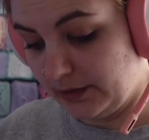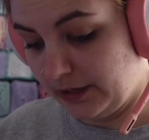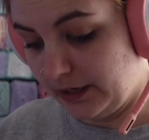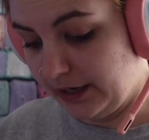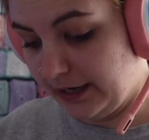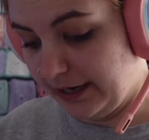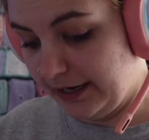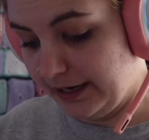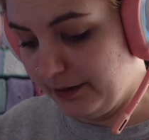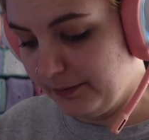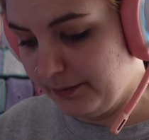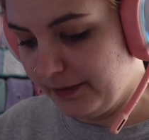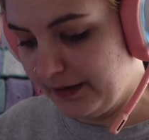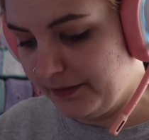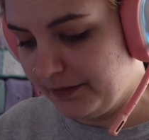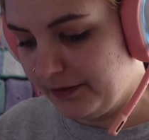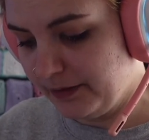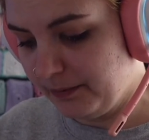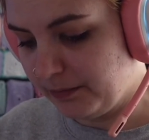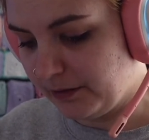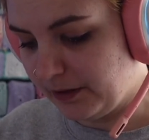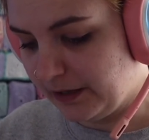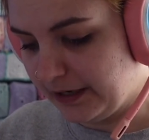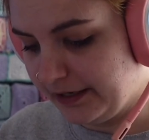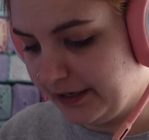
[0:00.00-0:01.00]
I read The
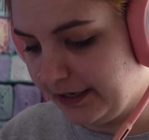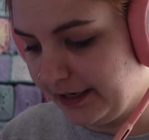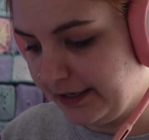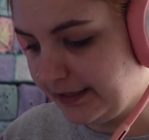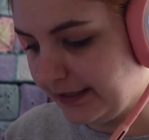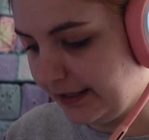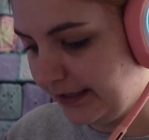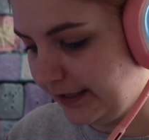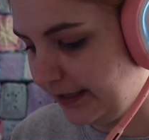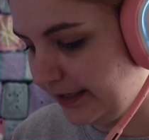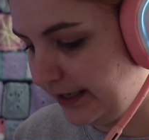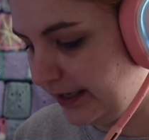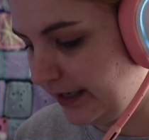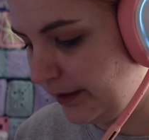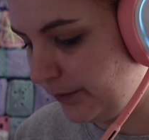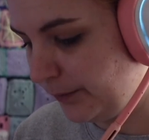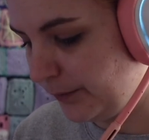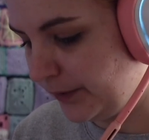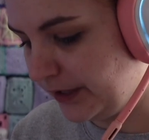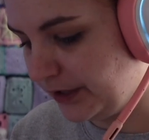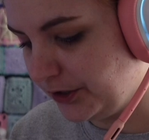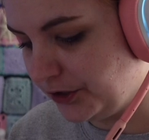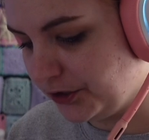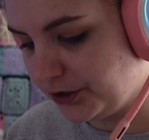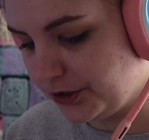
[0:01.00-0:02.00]
Blonde Identity,
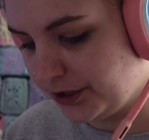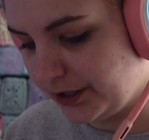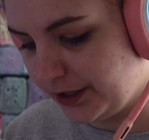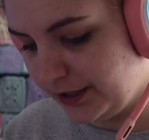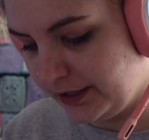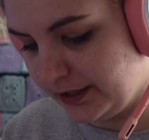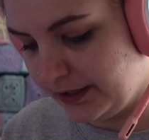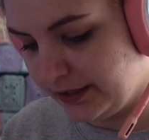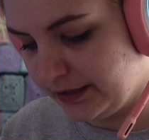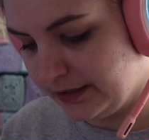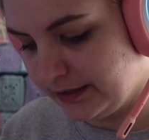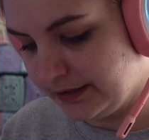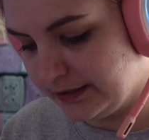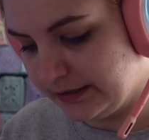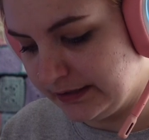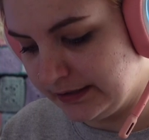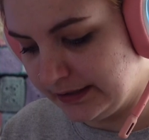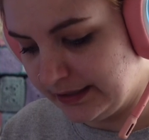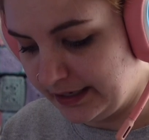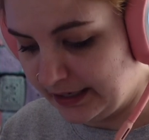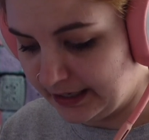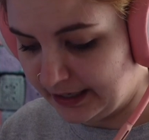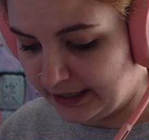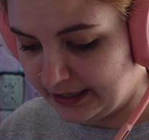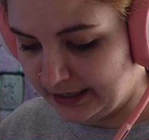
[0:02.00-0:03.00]
which is
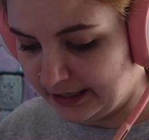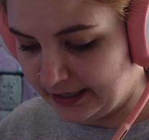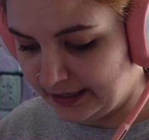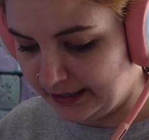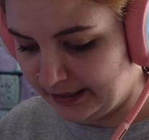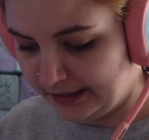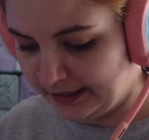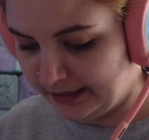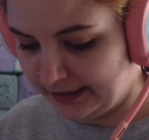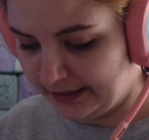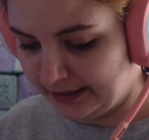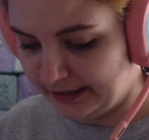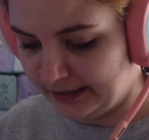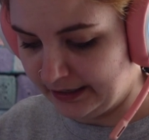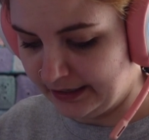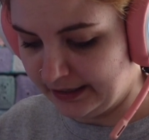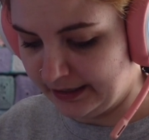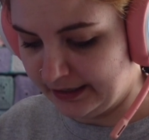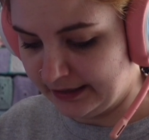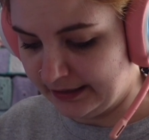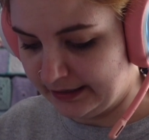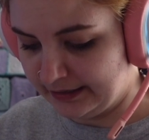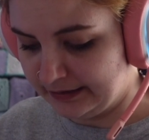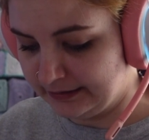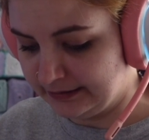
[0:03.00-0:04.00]
it
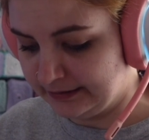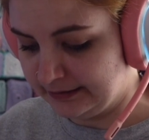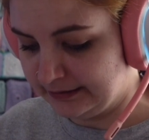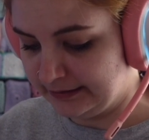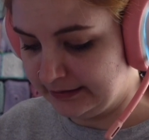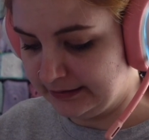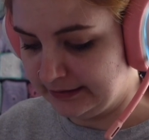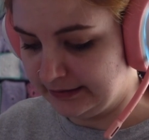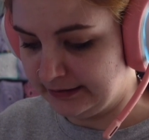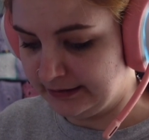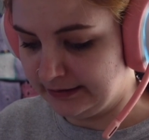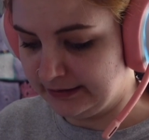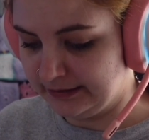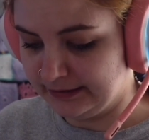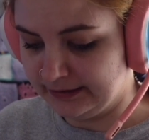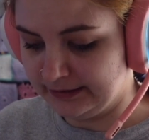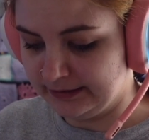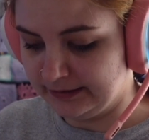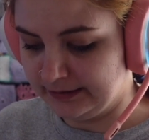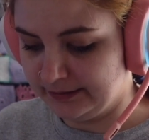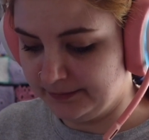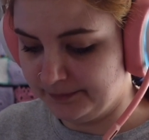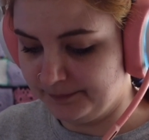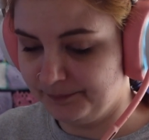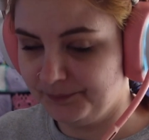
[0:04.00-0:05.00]

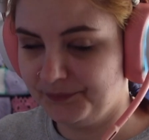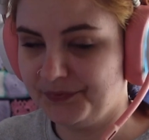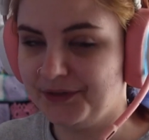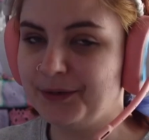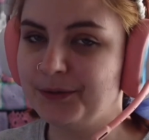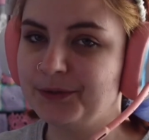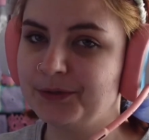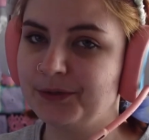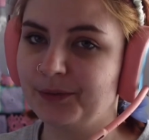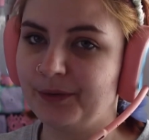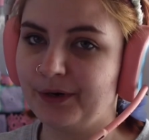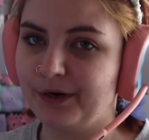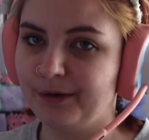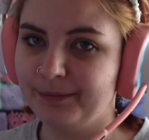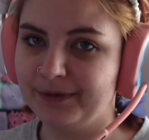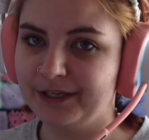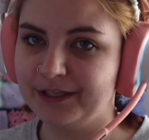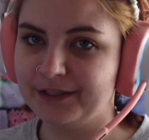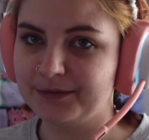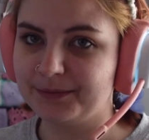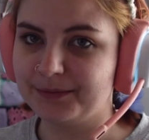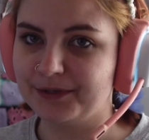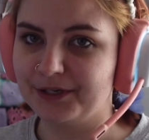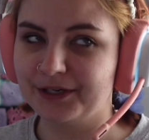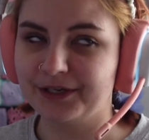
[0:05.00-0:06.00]
was a
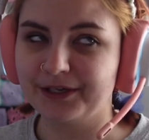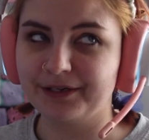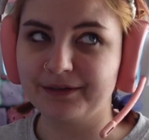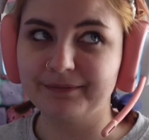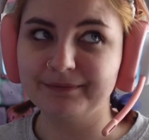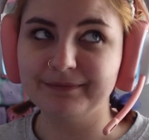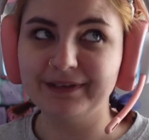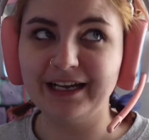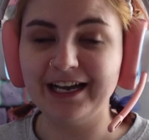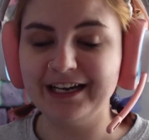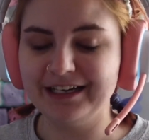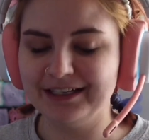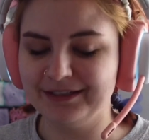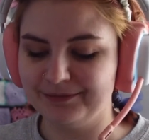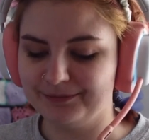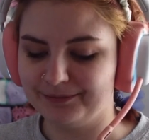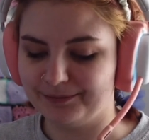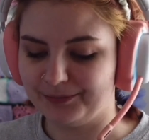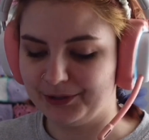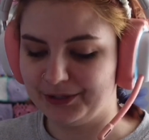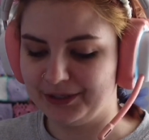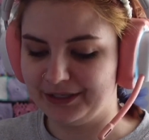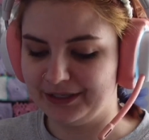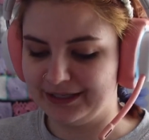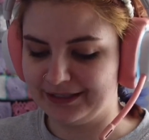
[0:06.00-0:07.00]
romance book. I didn't
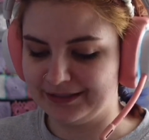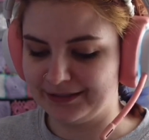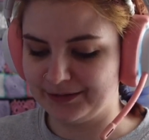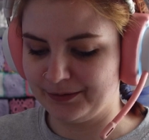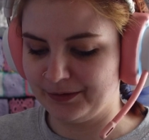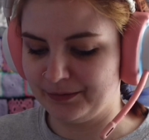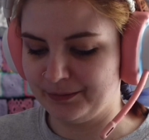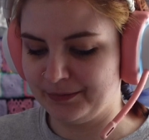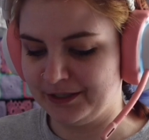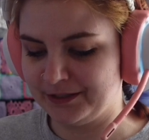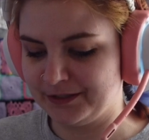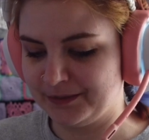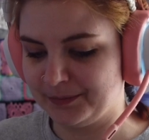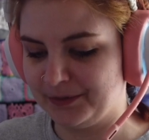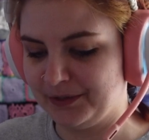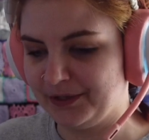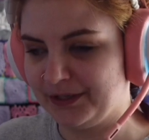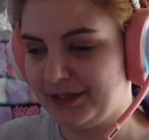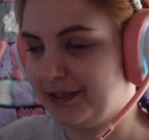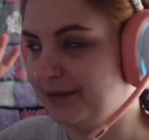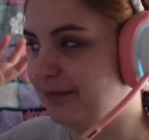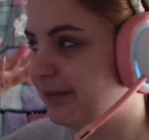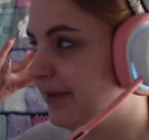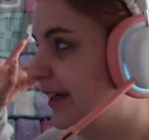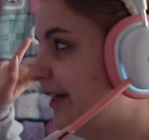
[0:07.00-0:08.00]
put it as a romance
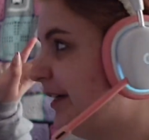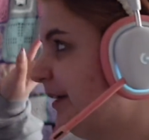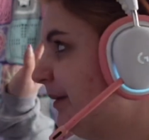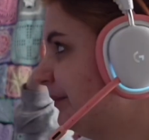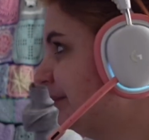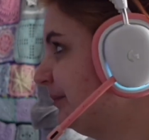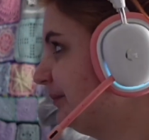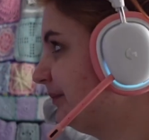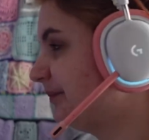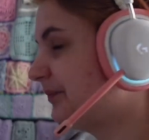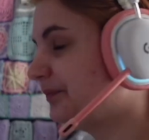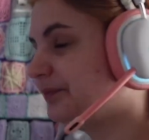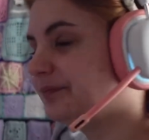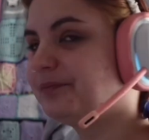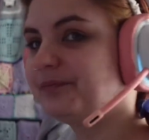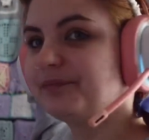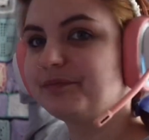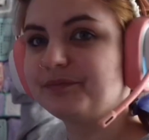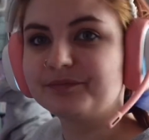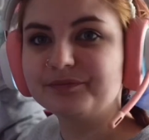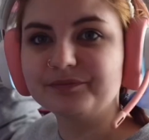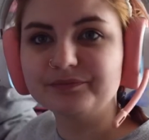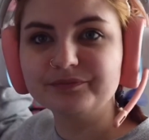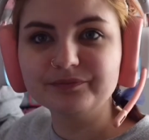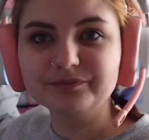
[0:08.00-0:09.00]
book in my
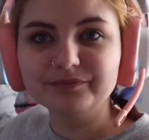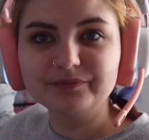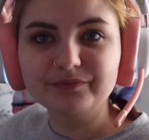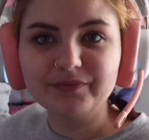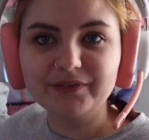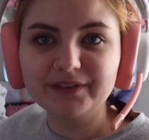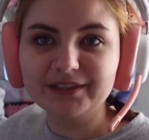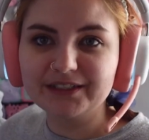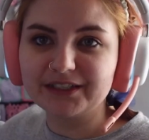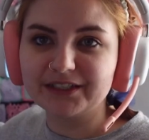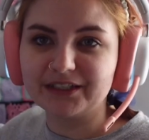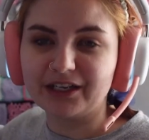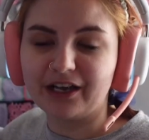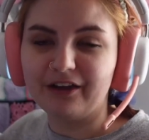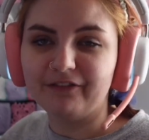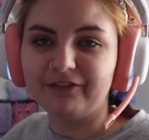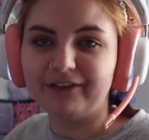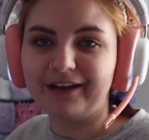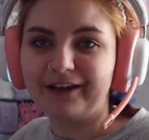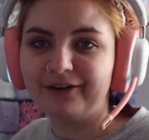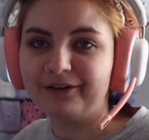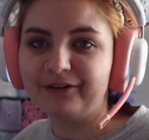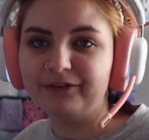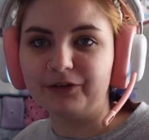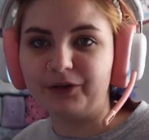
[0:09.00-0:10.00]
stuff.
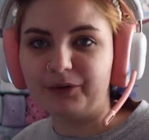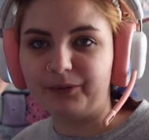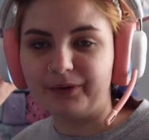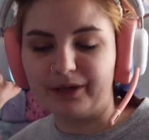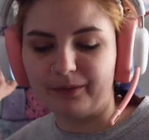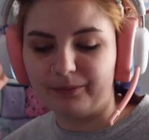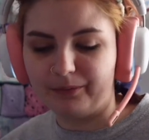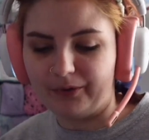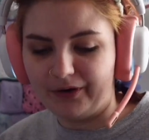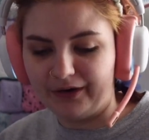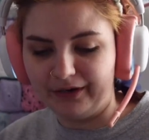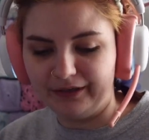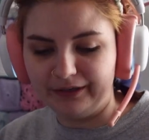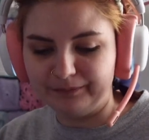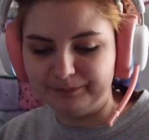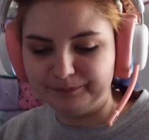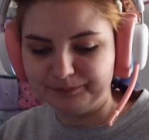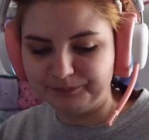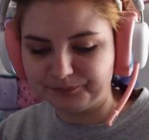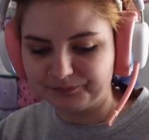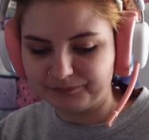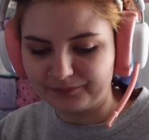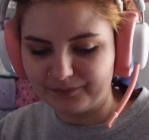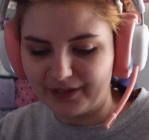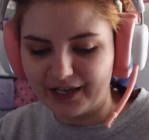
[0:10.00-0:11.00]
I don't even know what I put it in
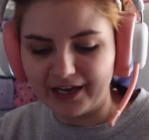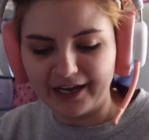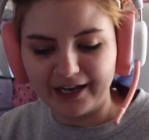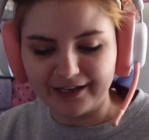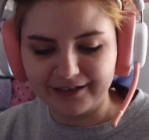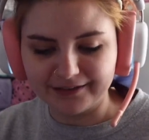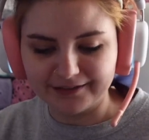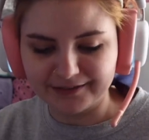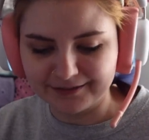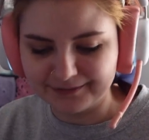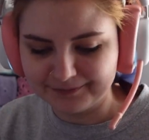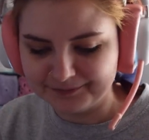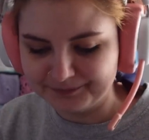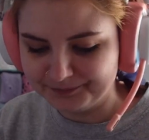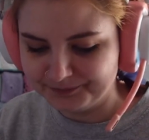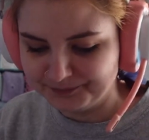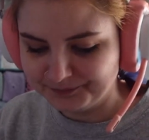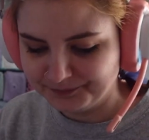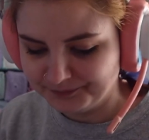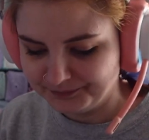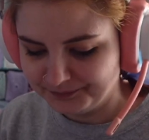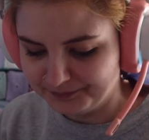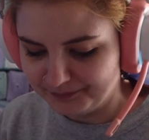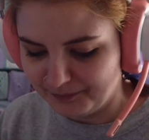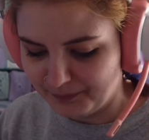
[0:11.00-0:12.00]
as,
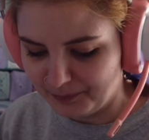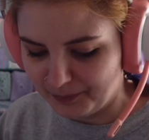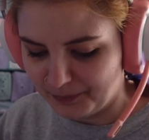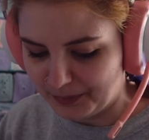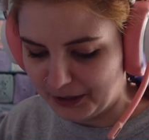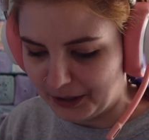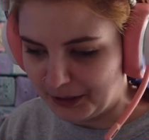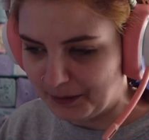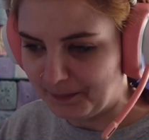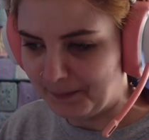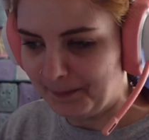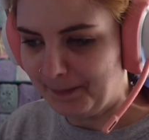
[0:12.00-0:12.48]
but